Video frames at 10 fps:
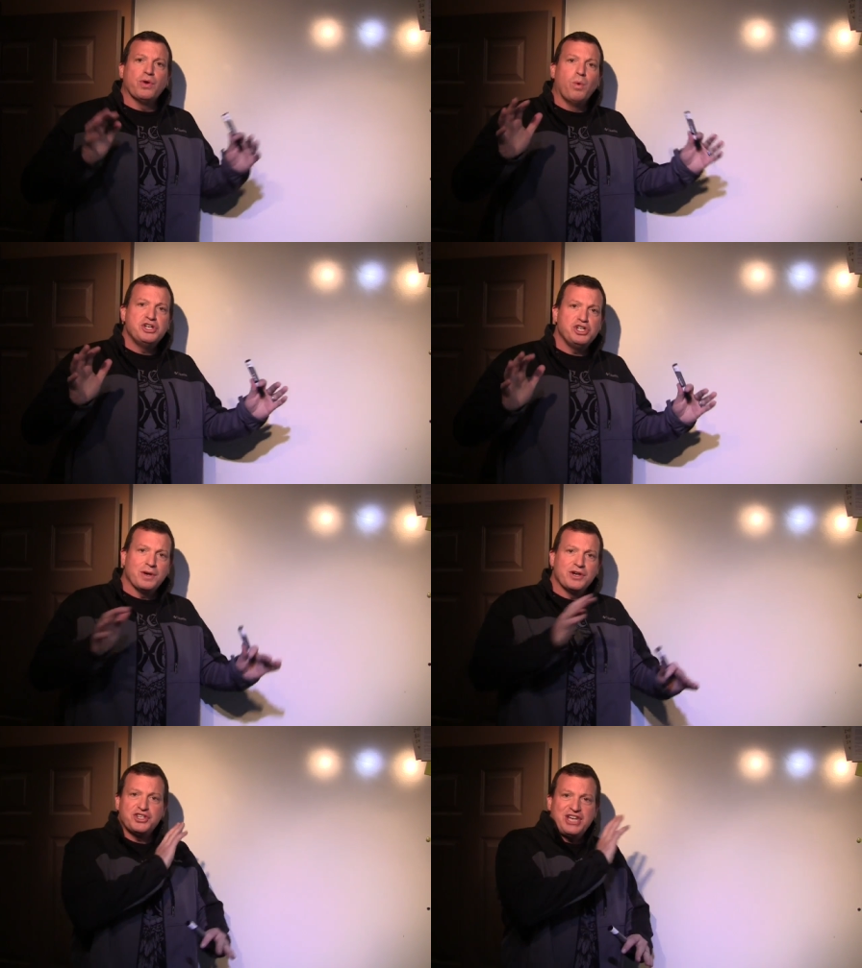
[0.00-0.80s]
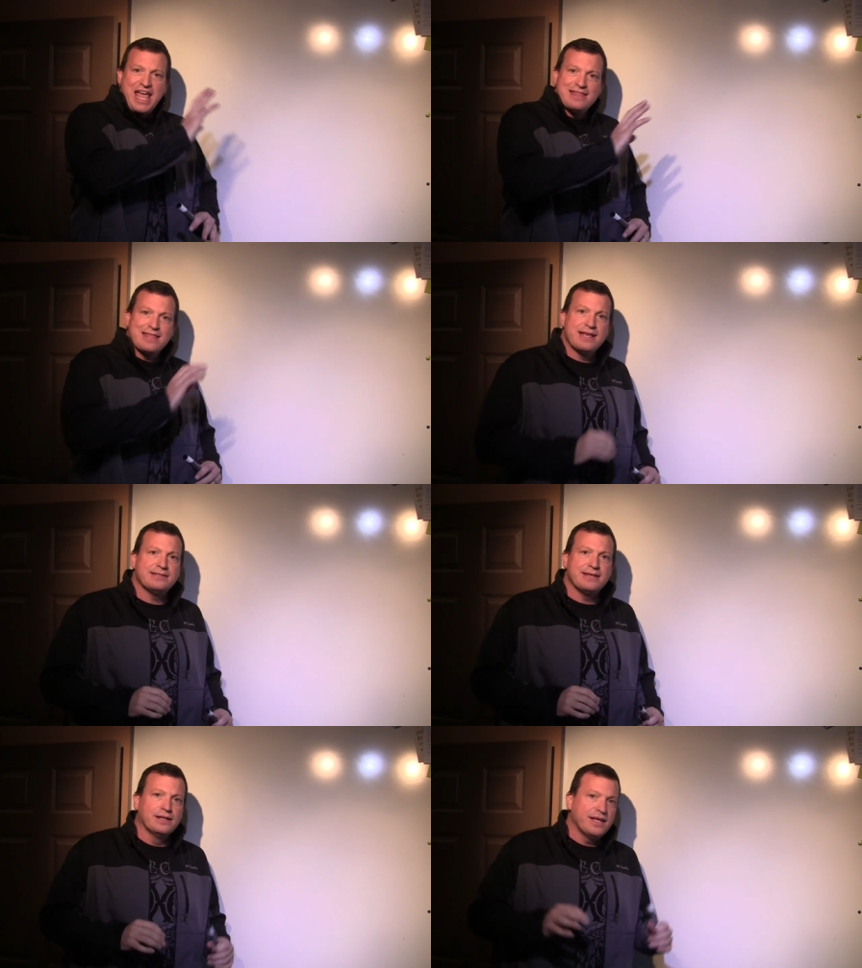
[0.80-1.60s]
Once you understand
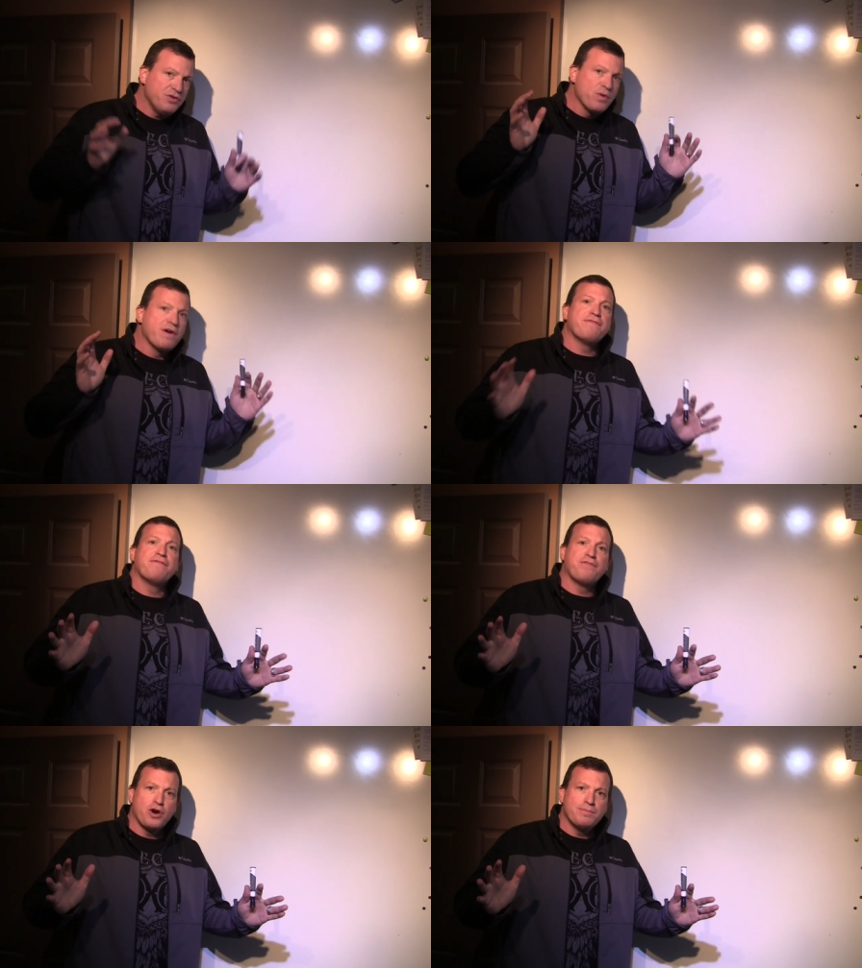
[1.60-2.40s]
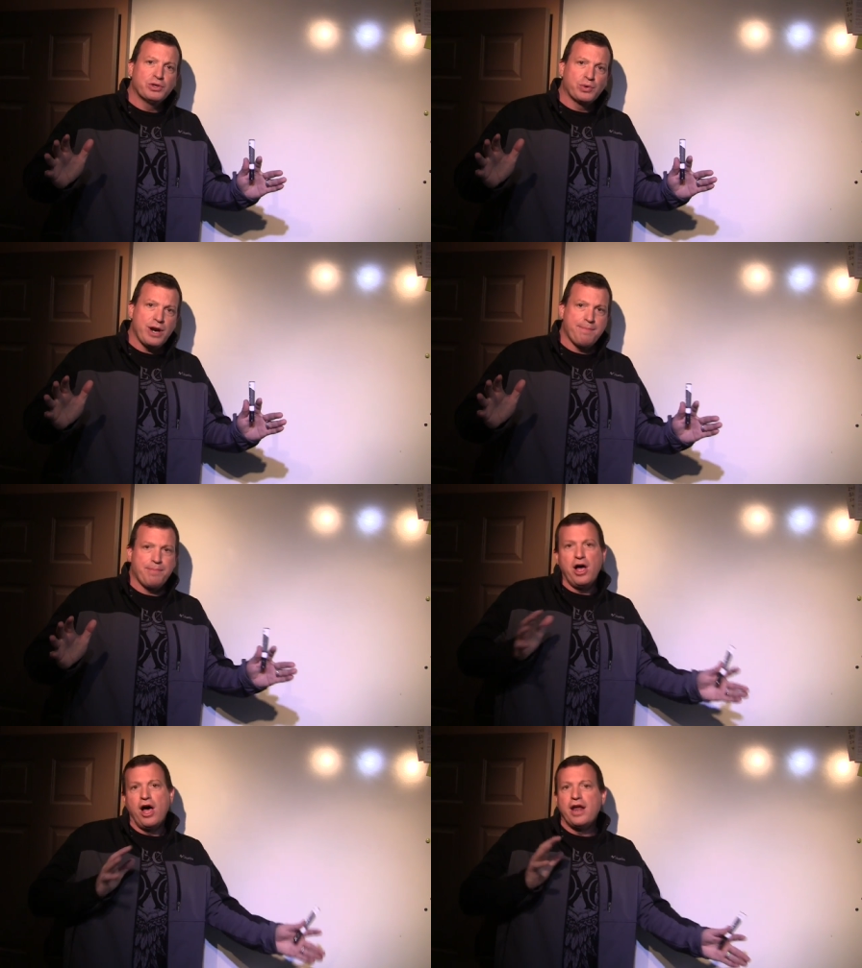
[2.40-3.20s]
this, it'll give you a firm grip
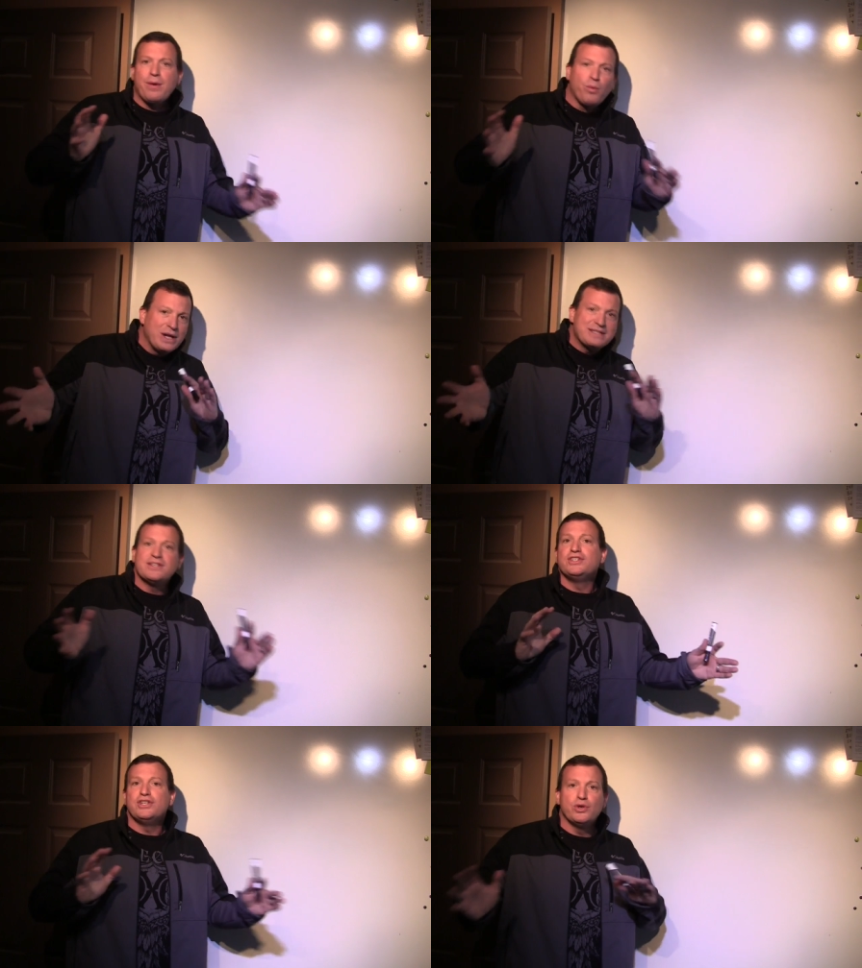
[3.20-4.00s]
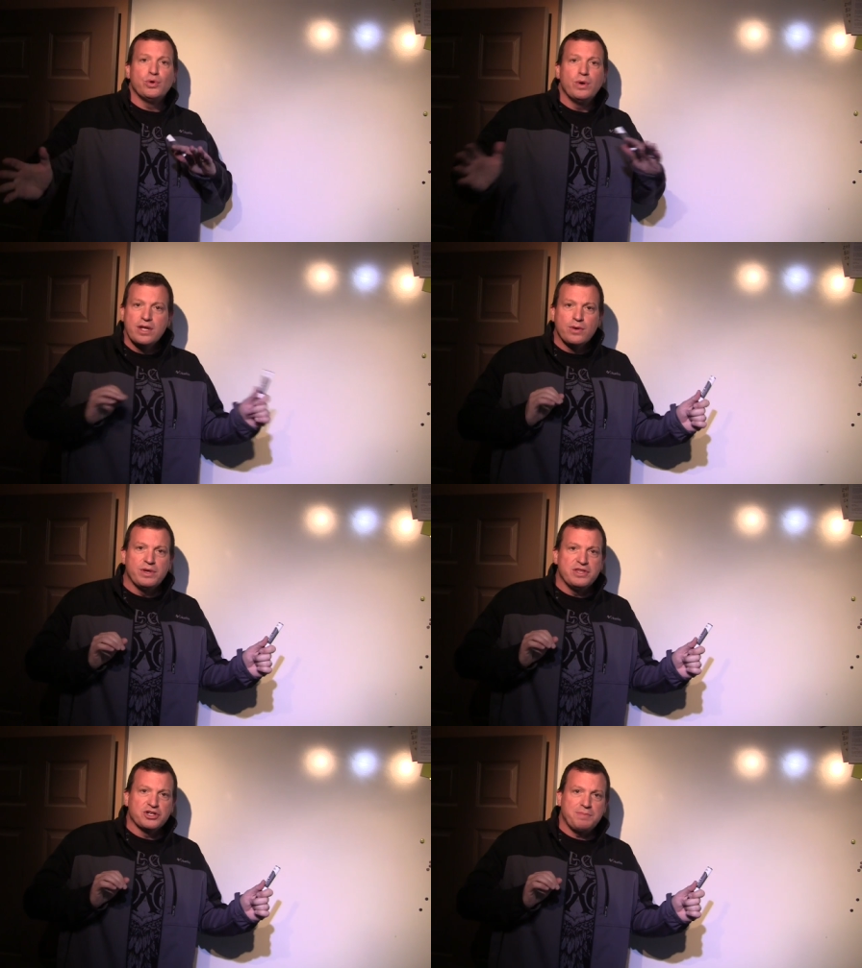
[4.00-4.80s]
on what to do
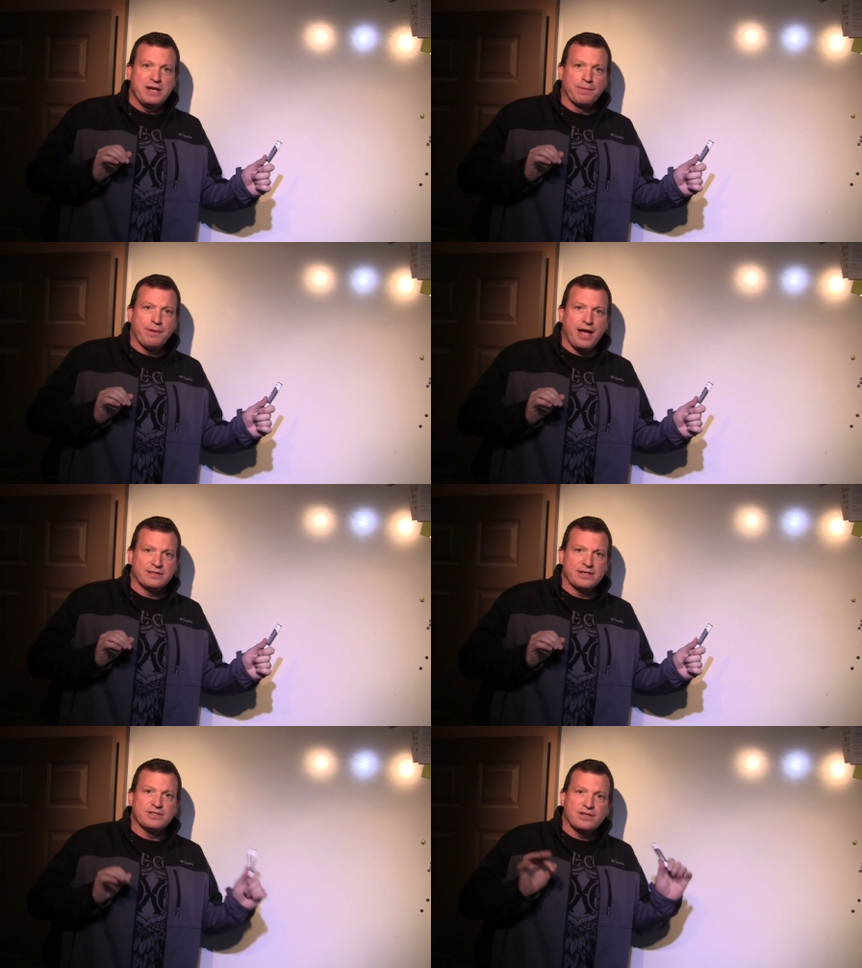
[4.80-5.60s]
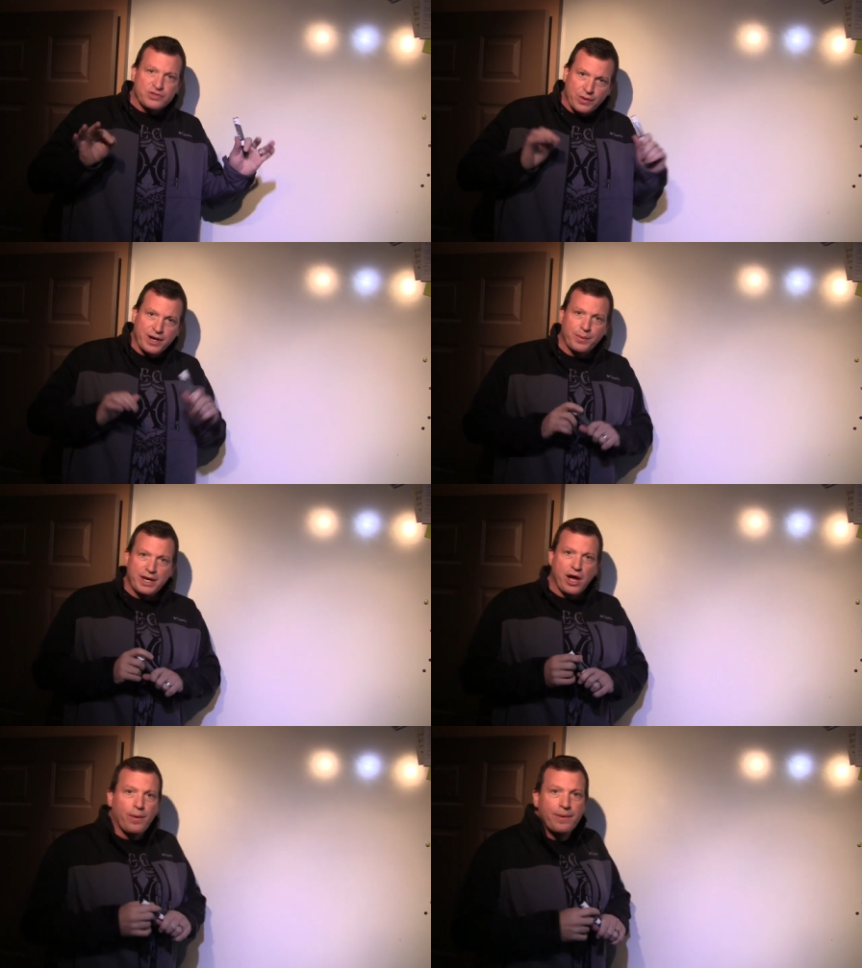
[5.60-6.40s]
with your speaker boxes. So here we go.